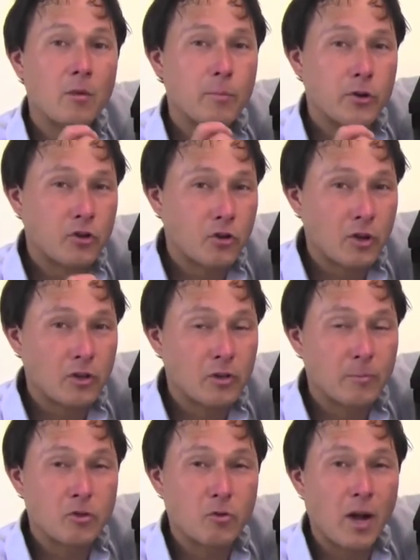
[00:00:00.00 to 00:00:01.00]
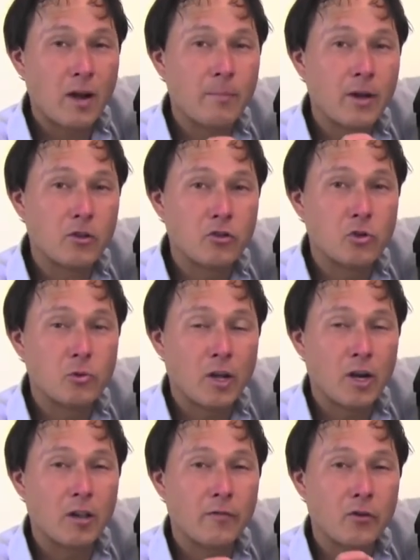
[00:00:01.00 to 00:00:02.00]
Be sure to subscribe to my YouTube
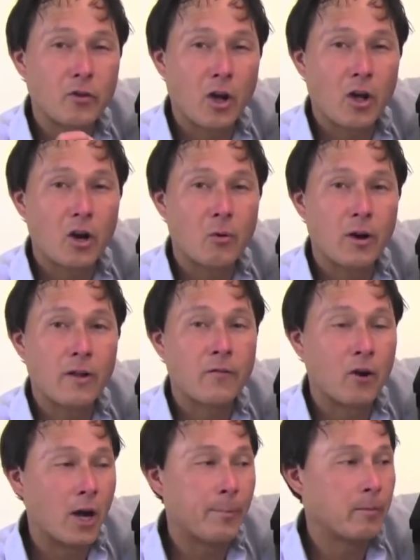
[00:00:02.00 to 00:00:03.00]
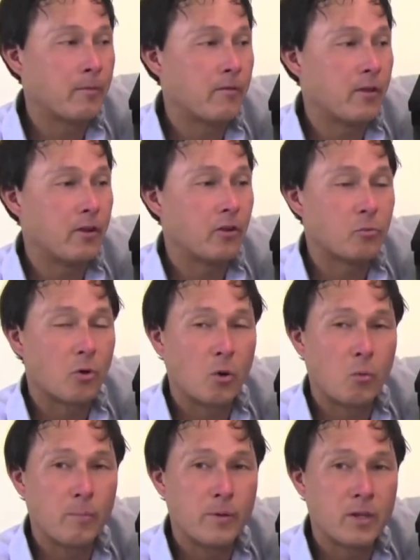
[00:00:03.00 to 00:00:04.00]
channel if you're not already for upcoming videos where I
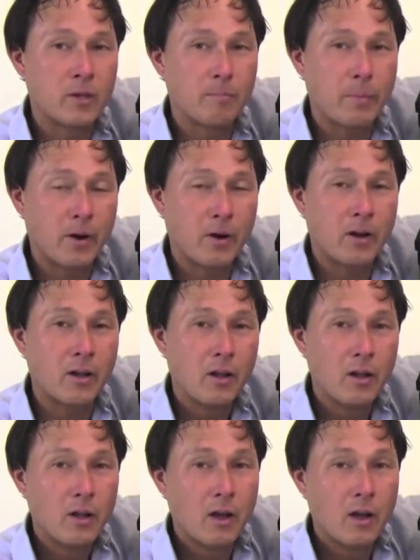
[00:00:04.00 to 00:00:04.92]
will be comparing